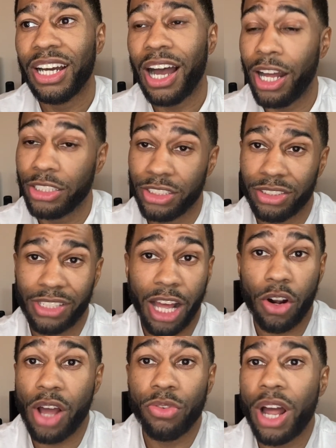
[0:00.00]
I just I
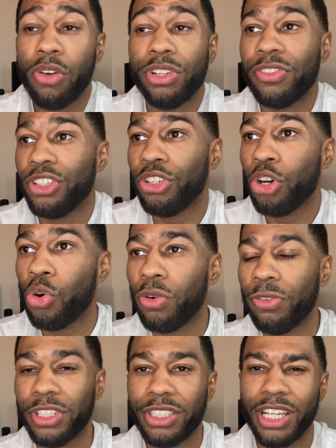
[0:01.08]
don't, I don't even know
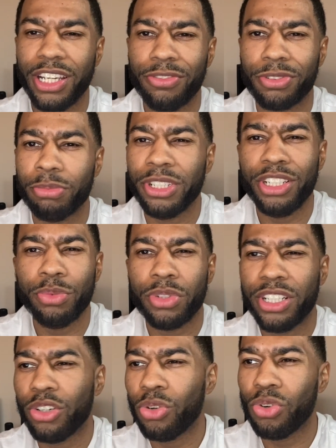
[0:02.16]
if it came from
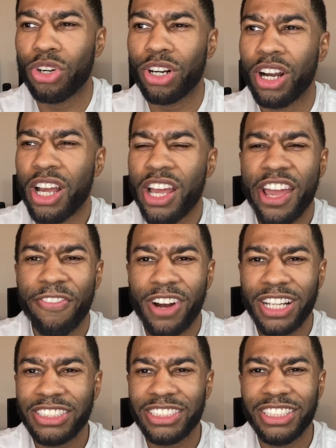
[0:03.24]
anyone or if
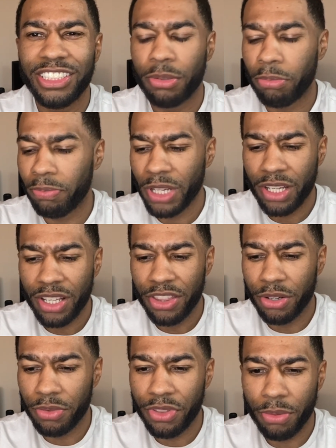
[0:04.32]
I seen the,
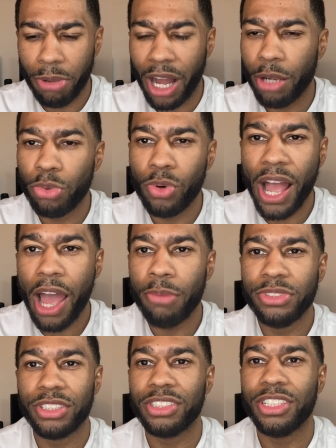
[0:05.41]
the the Bible app
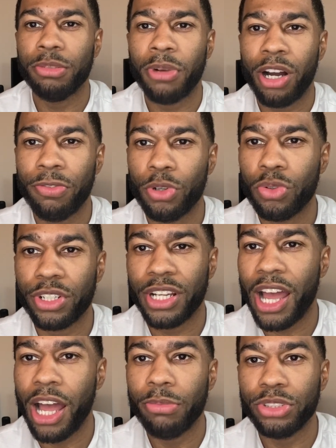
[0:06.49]
just in my phone in
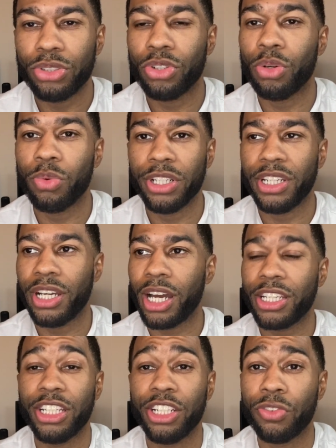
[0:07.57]
the app store one day. I
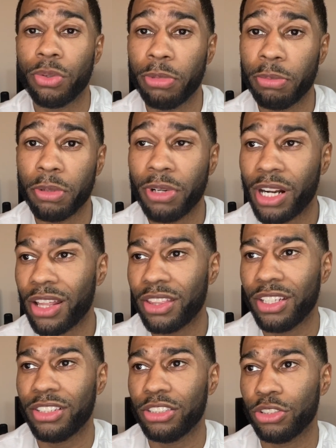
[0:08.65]
can't even remember, but I
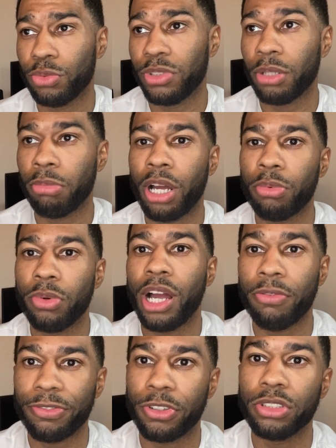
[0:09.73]
think this is when the Bible
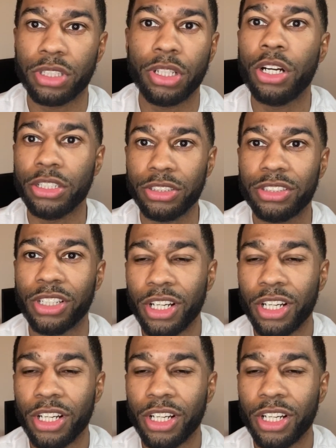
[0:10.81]
app first launched